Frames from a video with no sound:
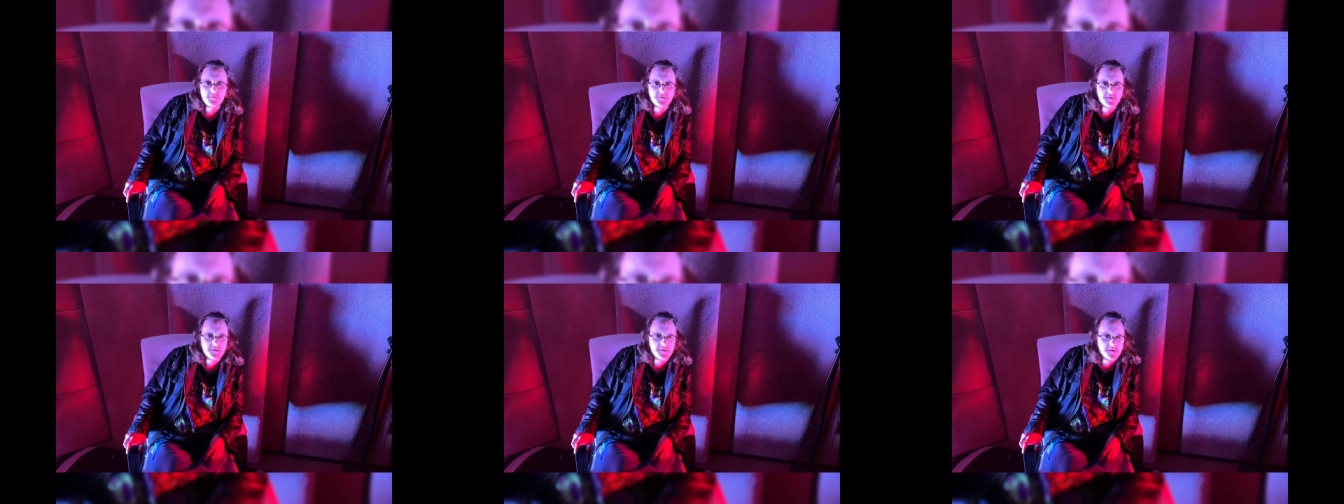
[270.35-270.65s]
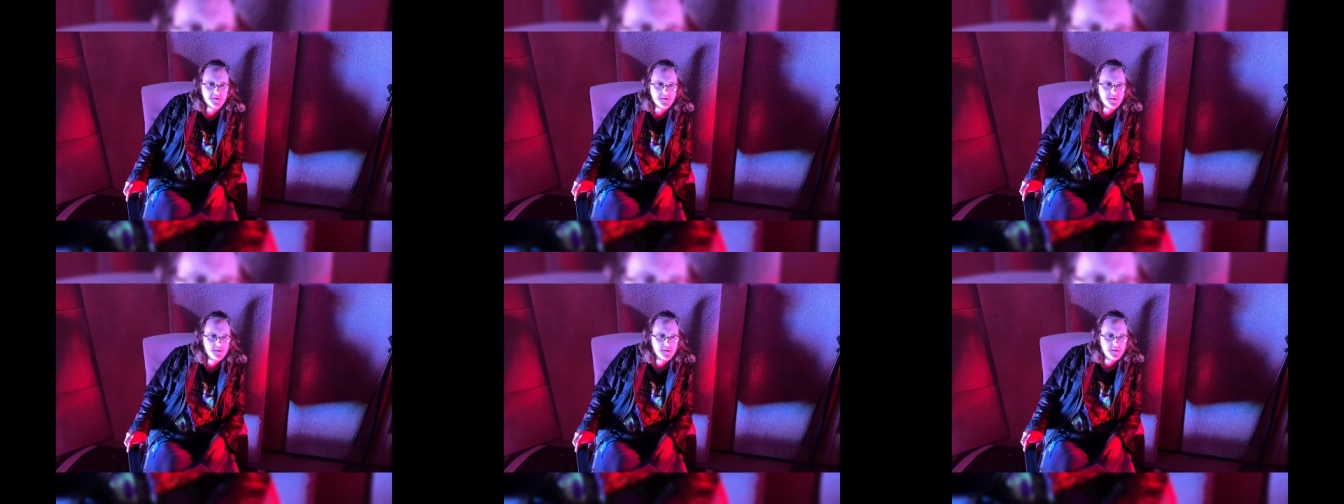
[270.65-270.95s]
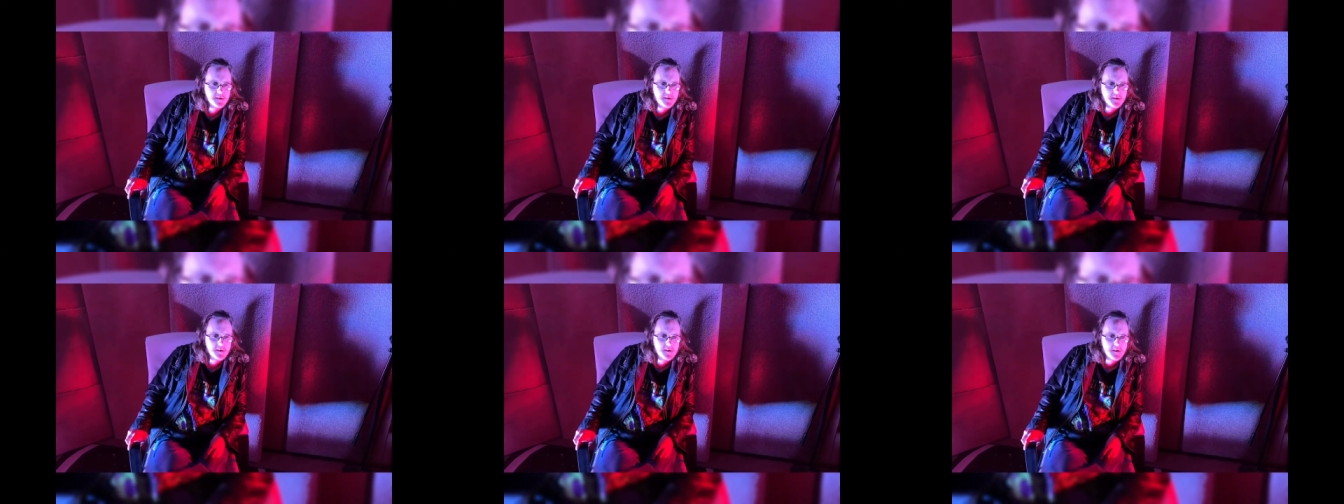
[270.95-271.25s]
We just
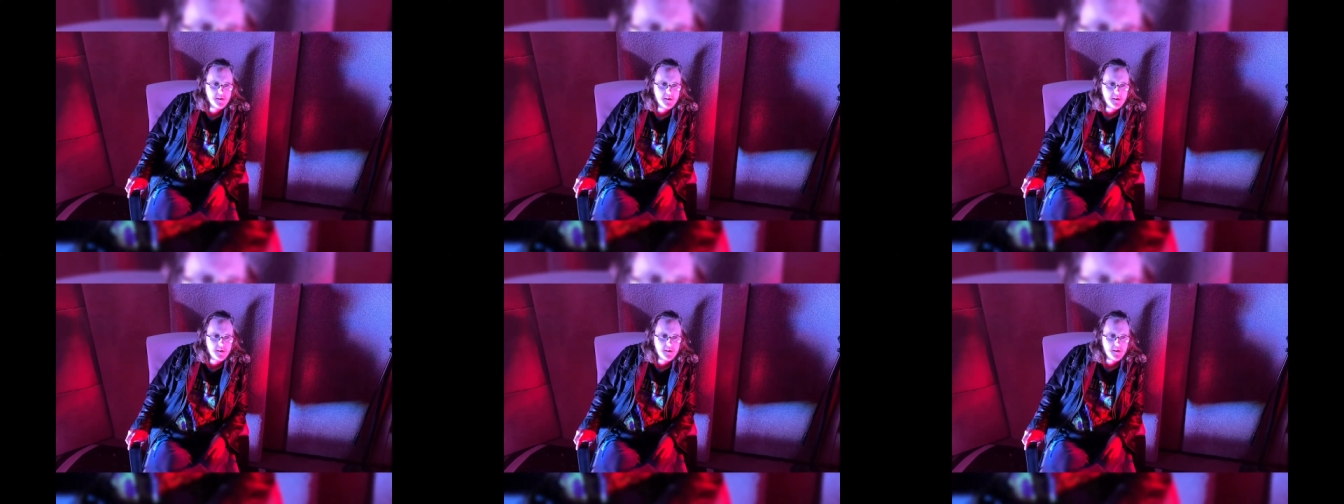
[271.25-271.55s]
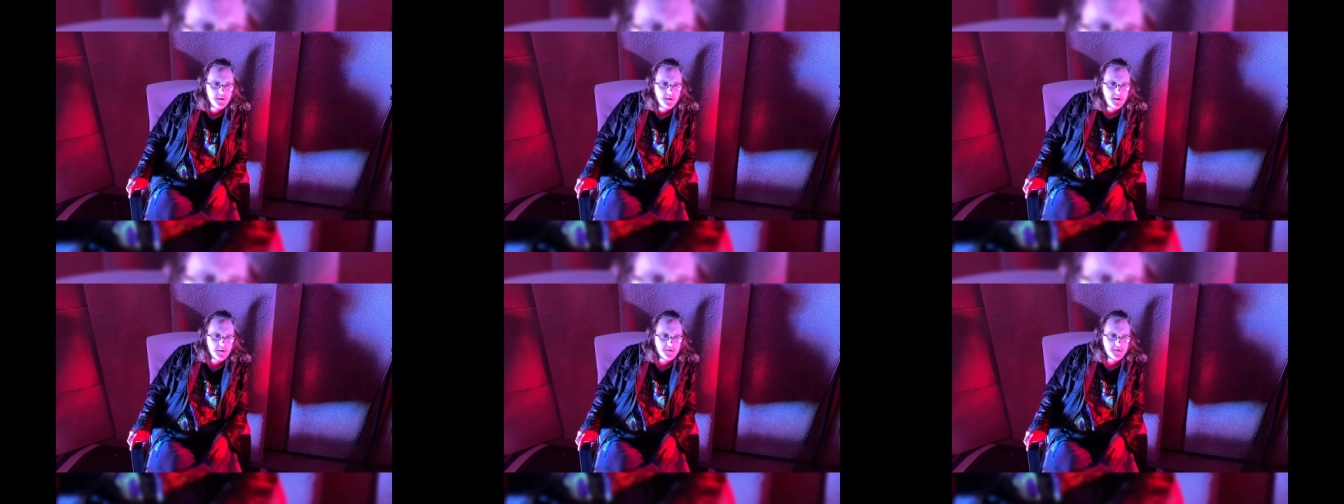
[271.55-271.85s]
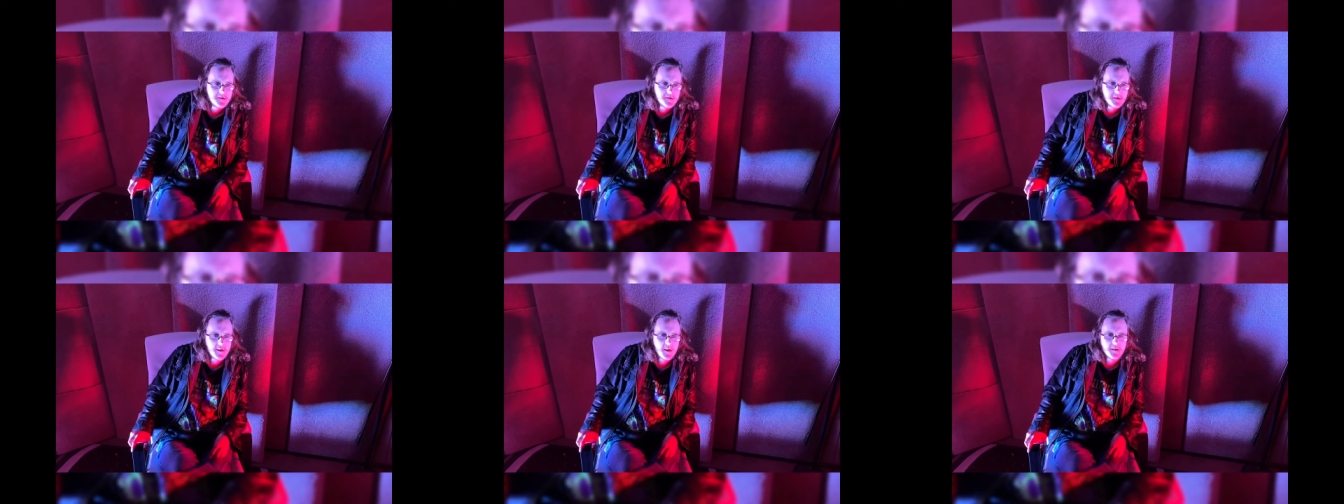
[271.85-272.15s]
that's
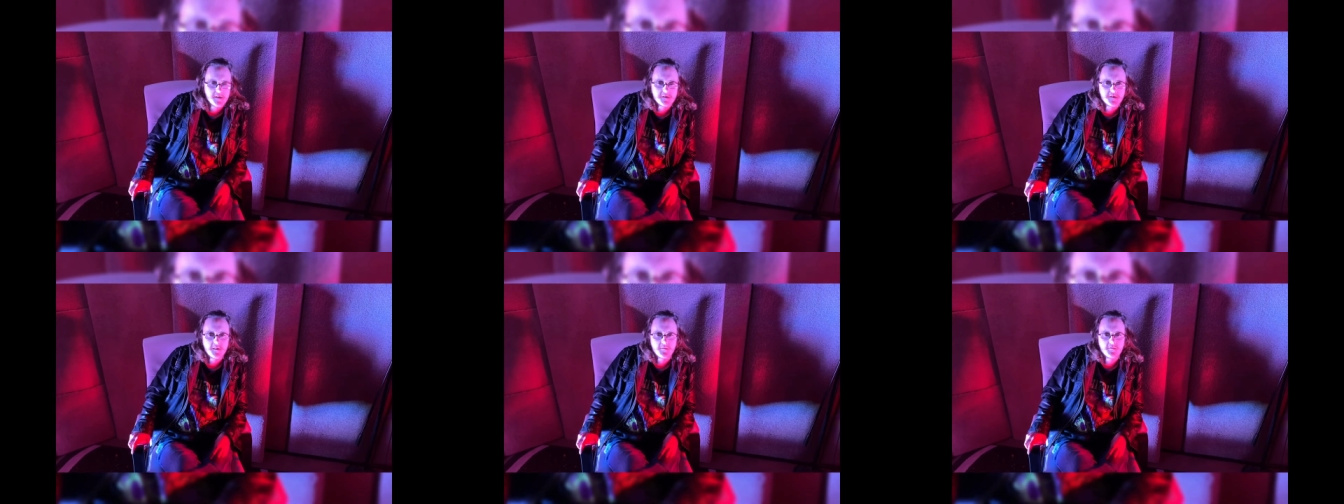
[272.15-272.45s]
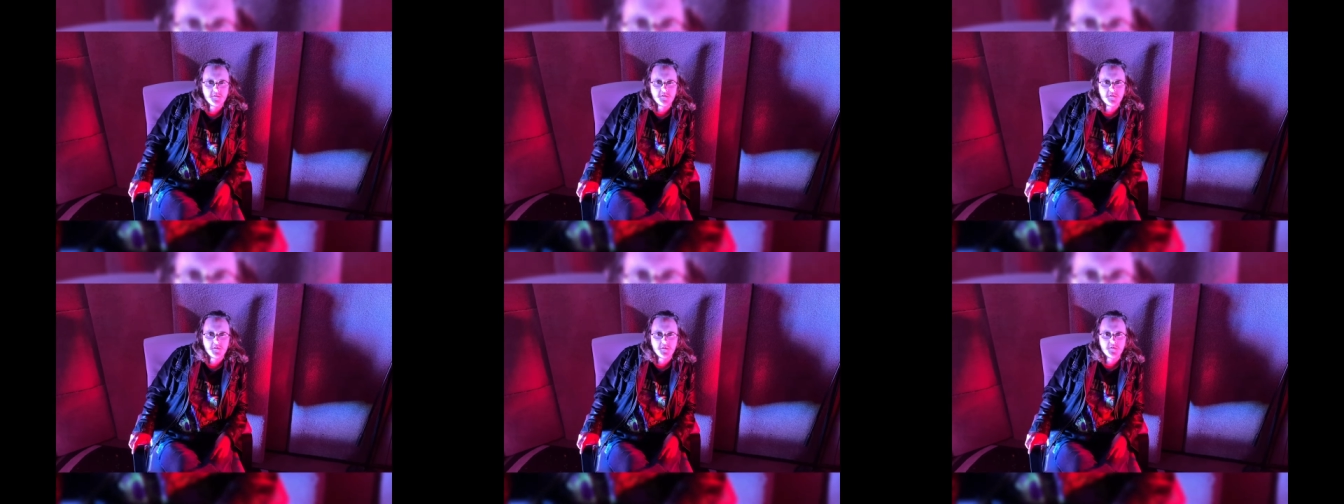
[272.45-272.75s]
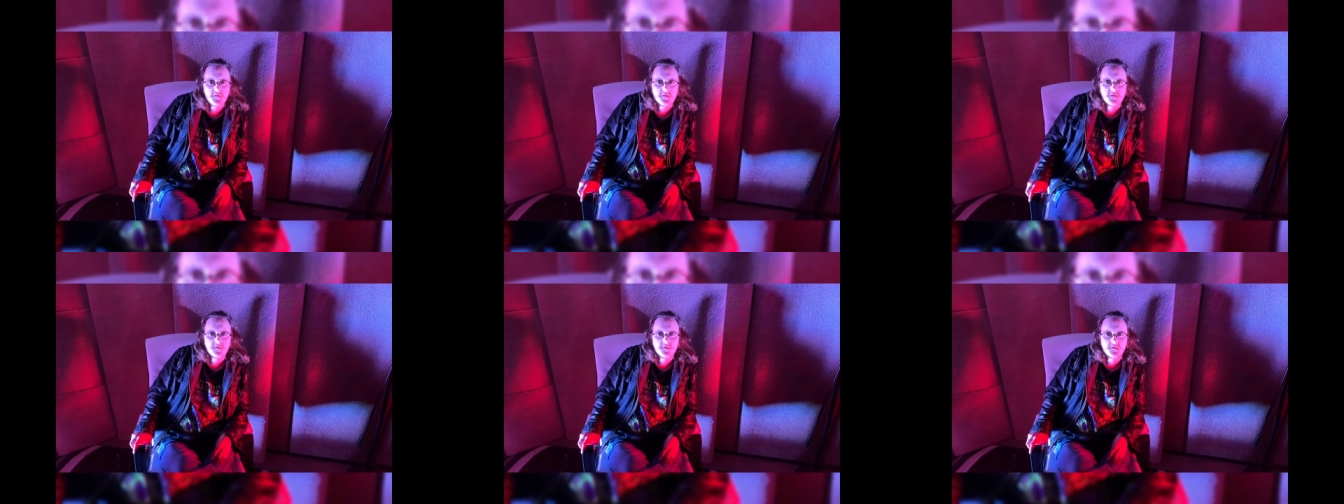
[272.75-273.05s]
just the kind of stuff we enjoyed
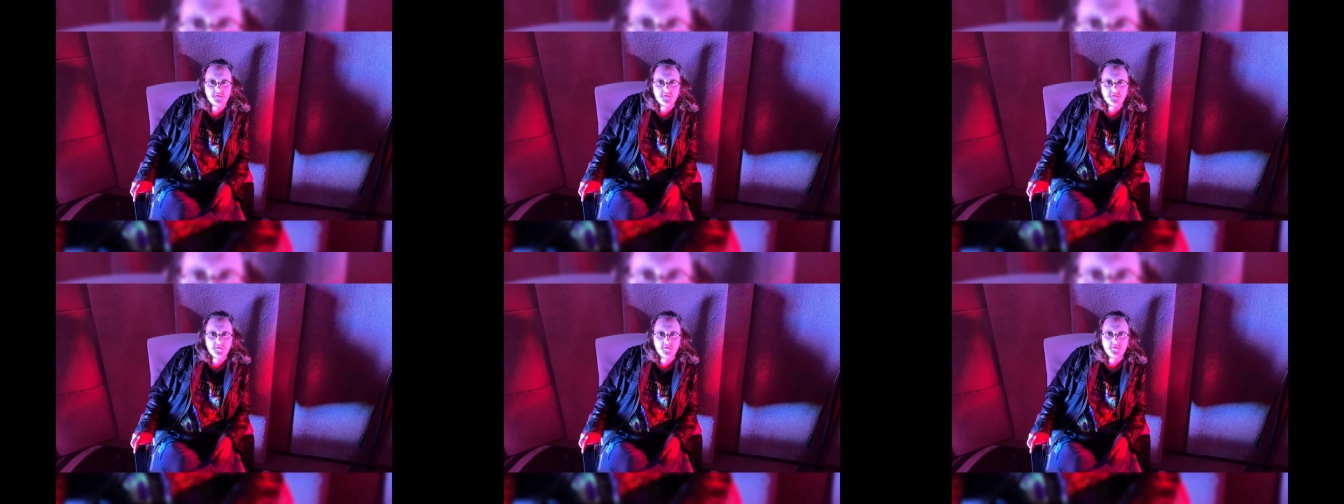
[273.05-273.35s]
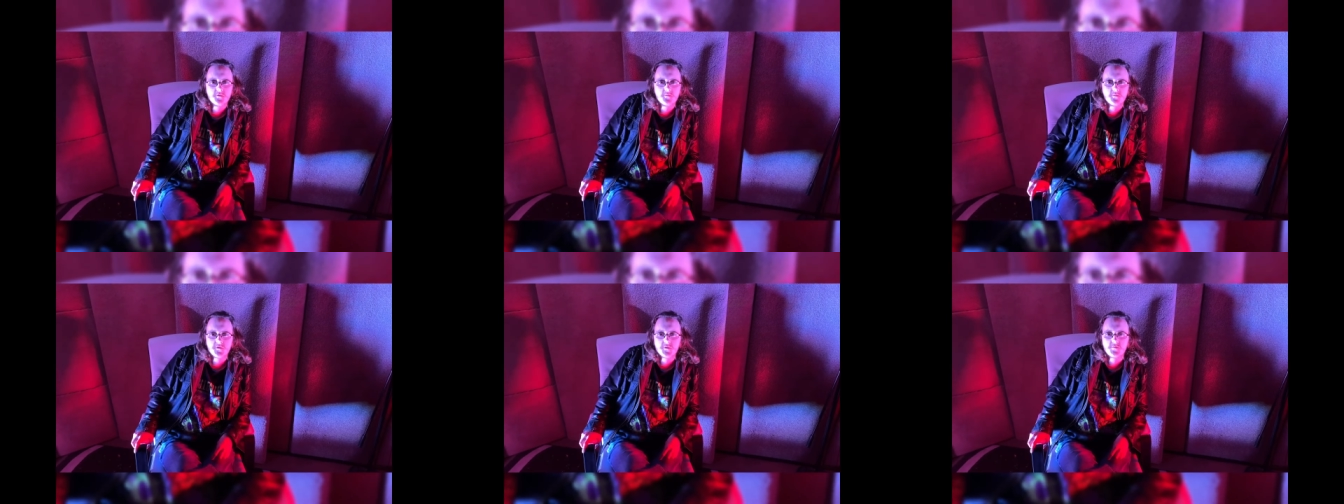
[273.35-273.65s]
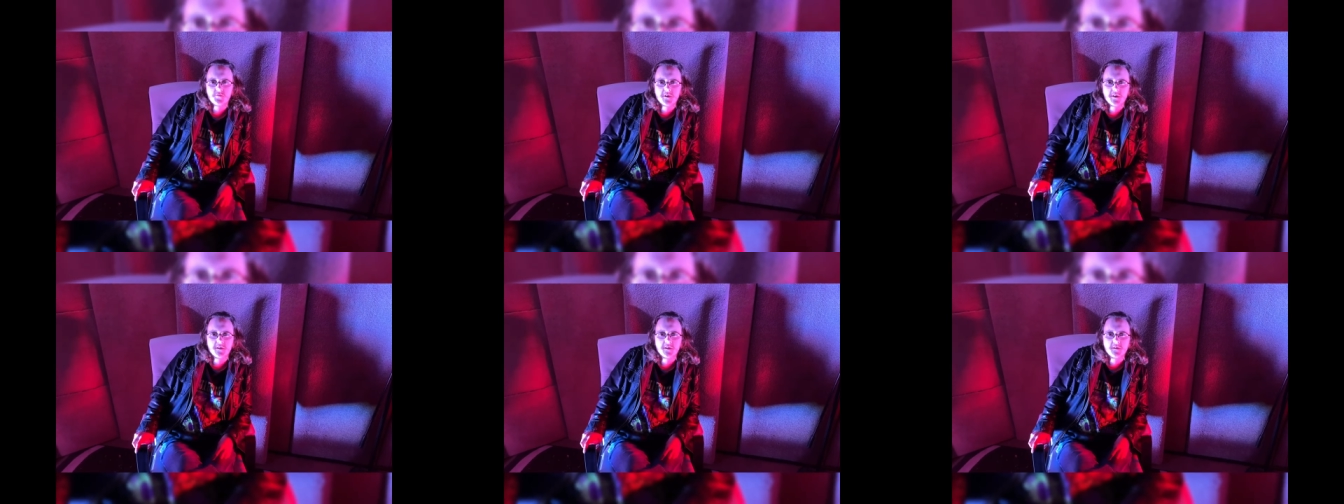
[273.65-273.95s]
listening to and no one was
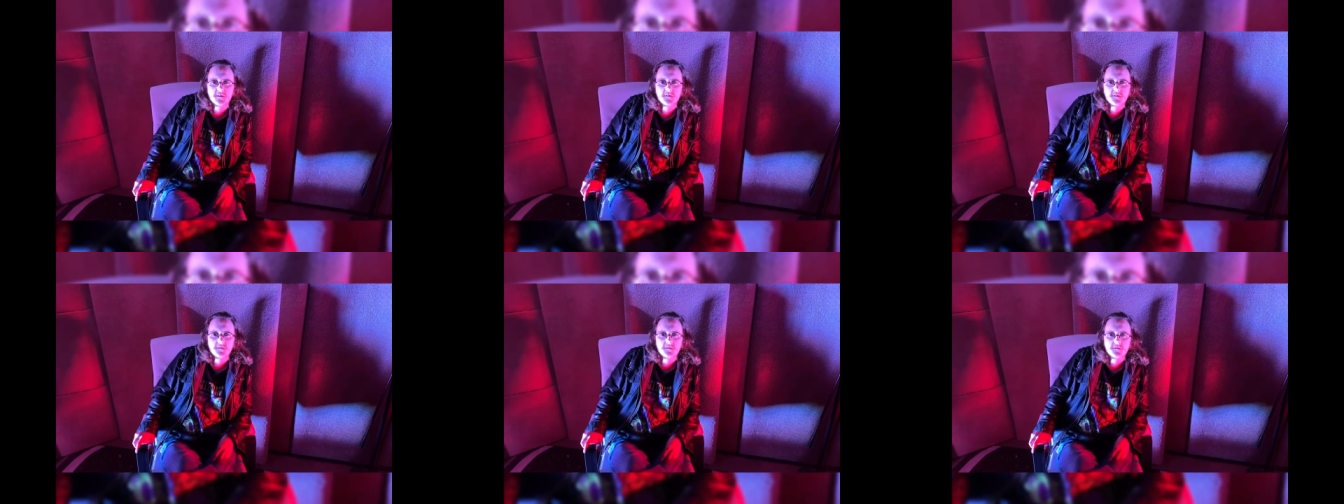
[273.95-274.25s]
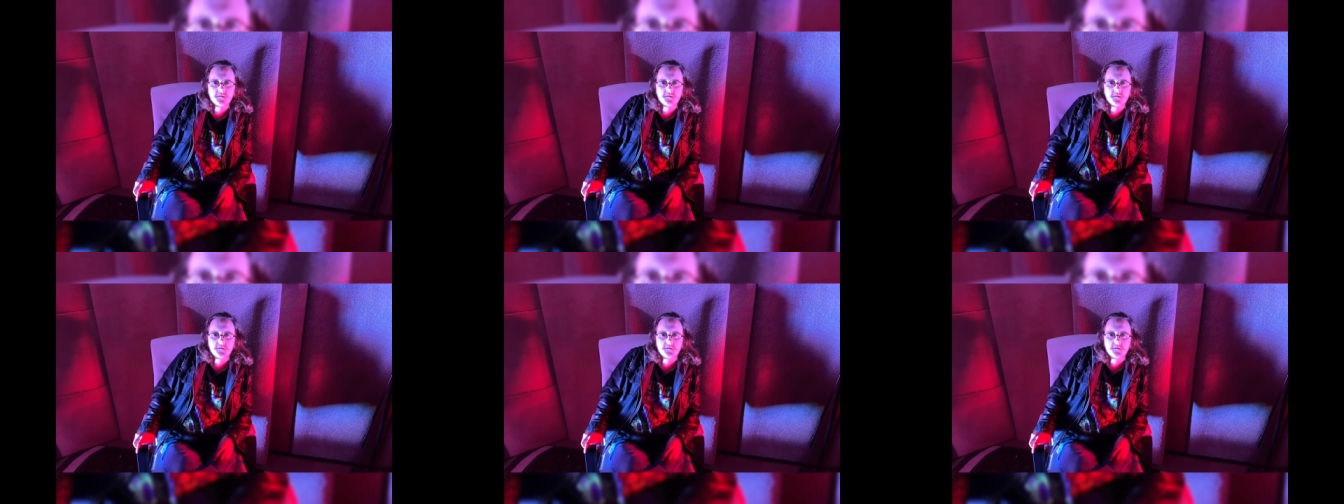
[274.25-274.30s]
playing it.